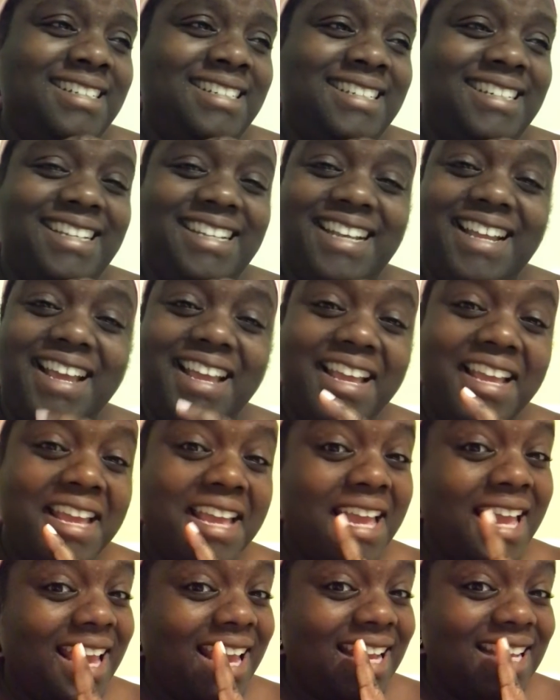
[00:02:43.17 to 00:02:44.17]
And
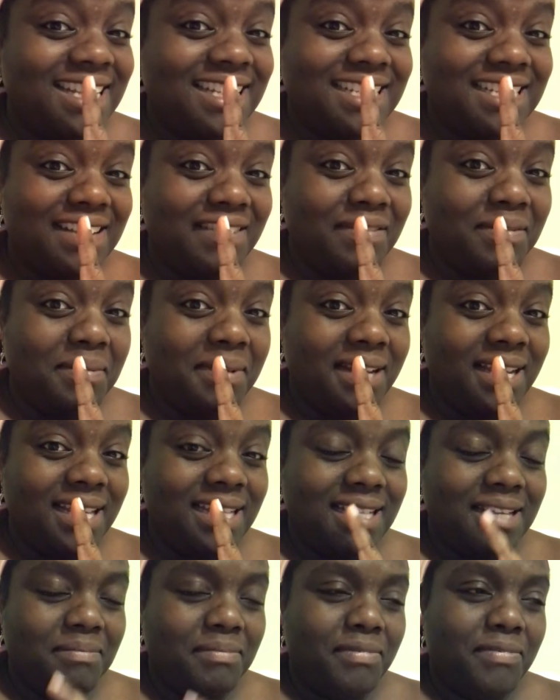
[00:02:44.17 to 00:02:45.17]
it's never been
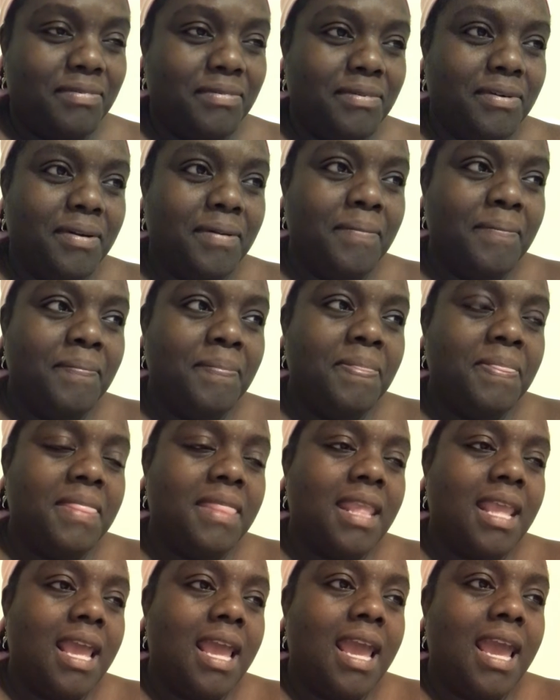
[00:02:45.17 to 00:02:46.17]
like that before.
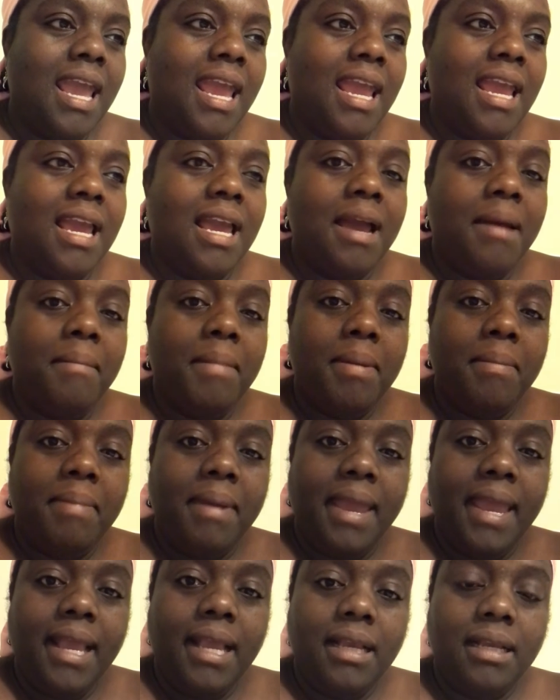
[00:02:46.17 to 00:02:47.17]
And coming
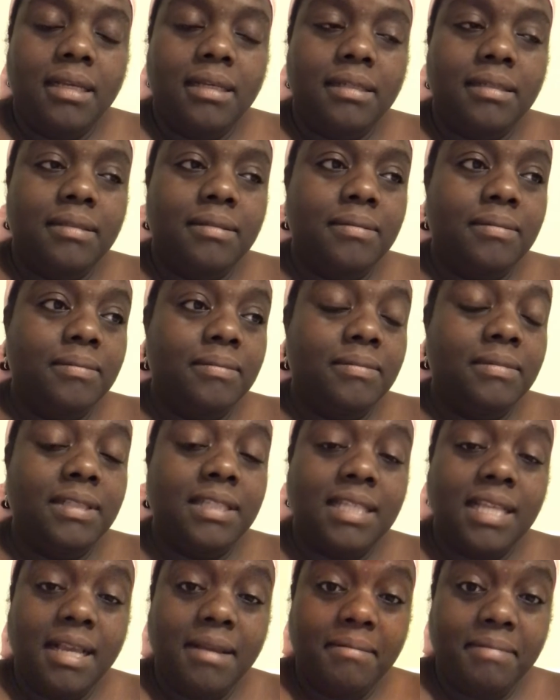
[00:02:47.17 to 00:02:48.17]
back,
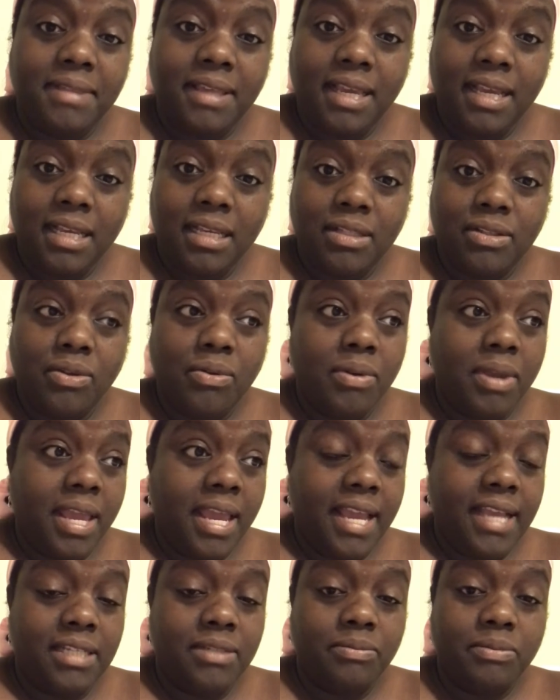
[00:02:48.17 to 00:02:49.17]
same thing. No
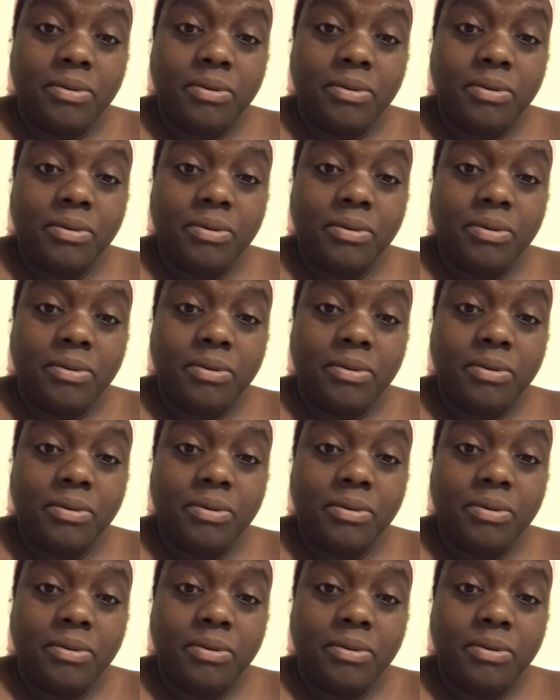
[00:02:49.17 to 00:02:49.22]
cash.